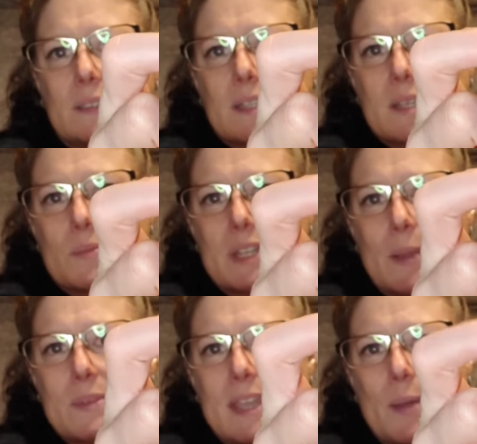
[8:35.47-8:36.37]

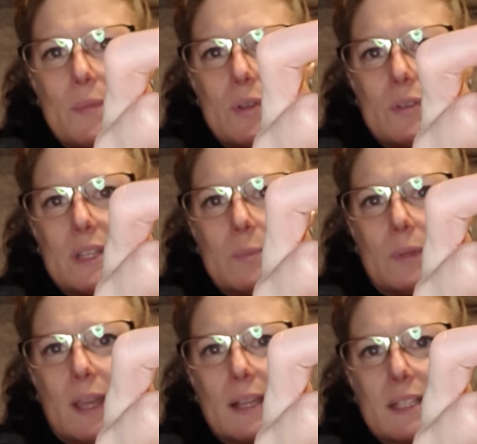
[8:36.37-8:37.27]
Sometimes that moon can
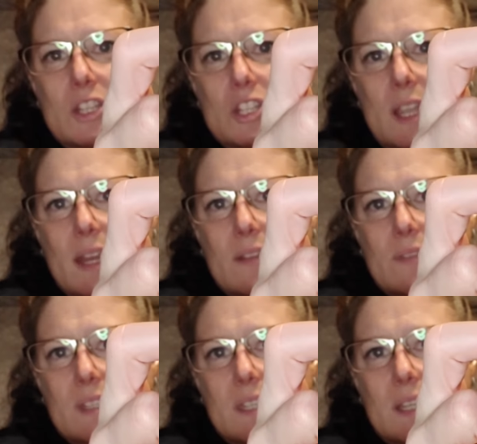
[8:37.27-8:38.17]
block the shine of
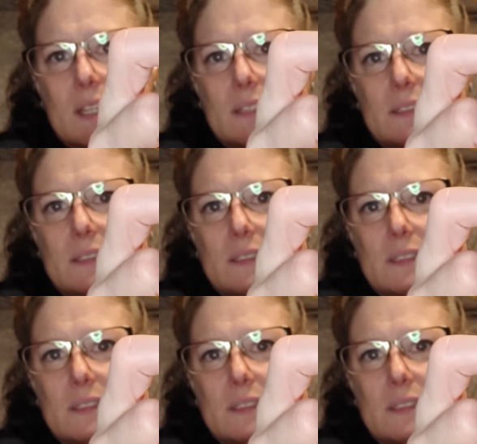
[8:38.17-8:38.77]
the sun.